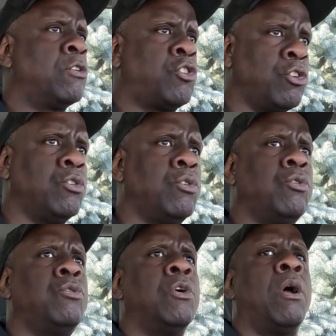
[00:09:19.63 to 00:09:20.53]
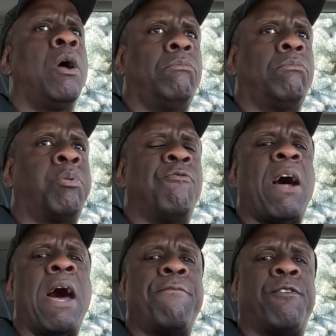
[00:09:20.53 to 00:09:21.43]
to
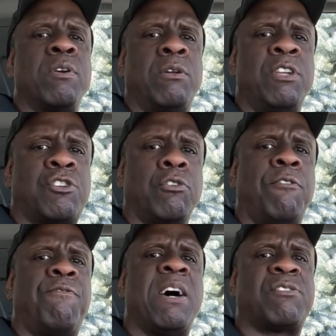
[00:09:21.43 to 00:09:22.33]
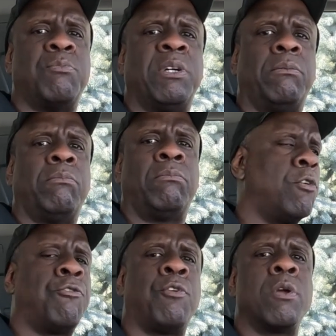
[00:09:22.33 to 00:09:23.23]
provide for your initial investment
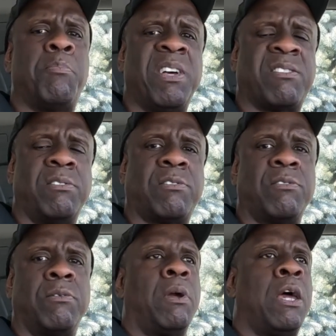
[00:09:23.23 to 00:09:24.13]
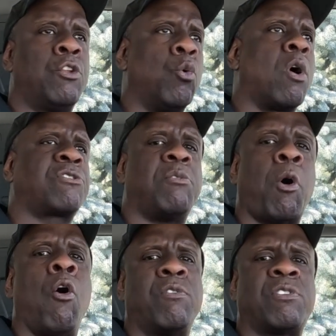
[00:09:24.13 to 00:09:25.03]
for your business, and do work some
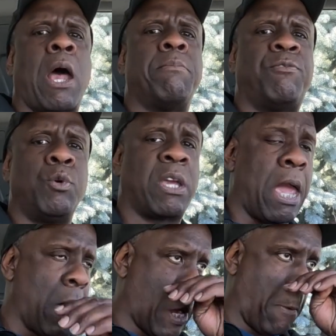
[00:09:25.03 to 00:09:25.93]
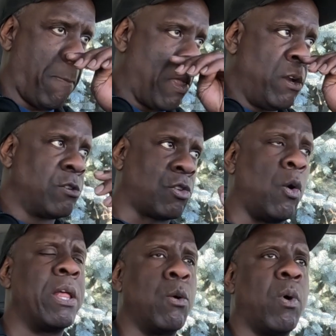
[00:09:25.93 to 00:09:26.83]
overtime if you can.
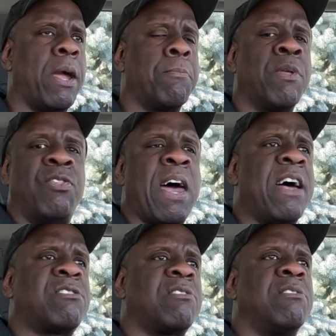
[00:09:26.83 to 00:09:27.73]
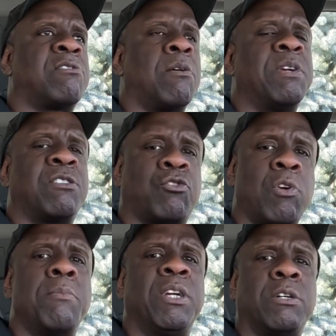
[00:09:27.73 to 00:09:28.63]
So anyway, that's some
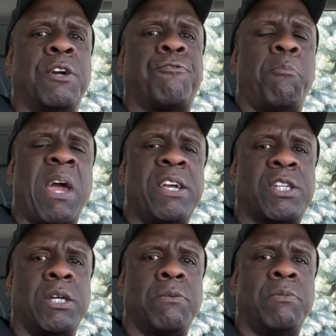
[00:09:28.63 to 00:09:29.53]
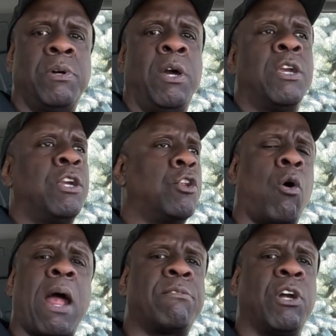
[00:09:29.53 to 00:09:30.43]
extremely good information. You
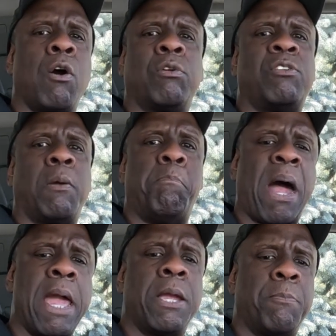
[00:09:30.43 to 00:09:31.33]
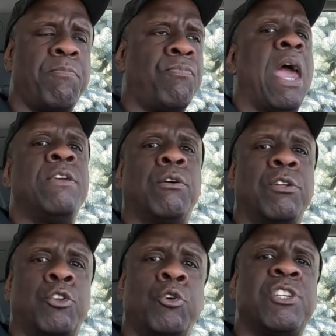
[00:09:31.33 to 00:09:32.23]
don't have to go to the bank, and you
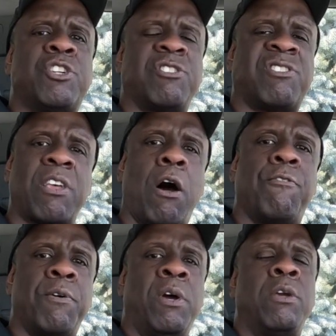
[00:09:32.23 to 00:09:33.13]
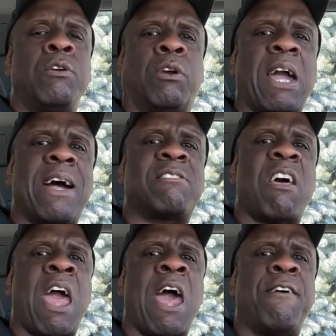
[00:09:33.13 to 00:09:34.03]
can do it yourself. You got
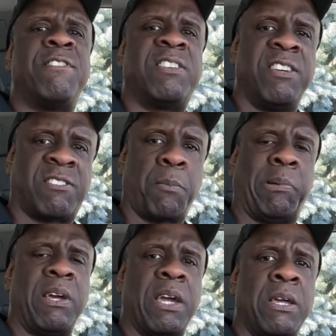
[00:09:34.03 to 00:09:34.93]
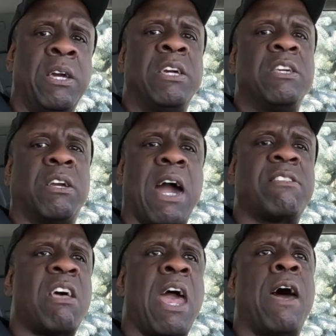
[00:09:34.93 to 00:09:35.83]
to have discipline. You
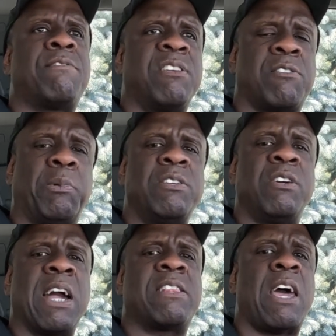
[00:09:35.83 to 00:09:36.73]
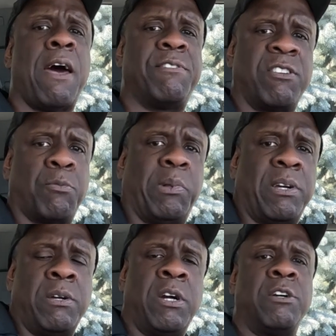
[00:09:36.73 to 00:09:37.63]
got to have discipline. You got to have
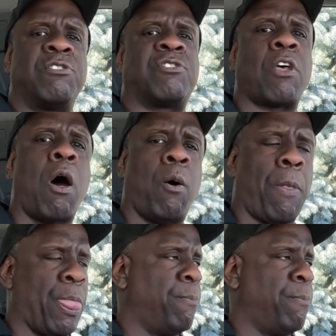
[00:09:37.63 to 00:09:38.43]
discipline. So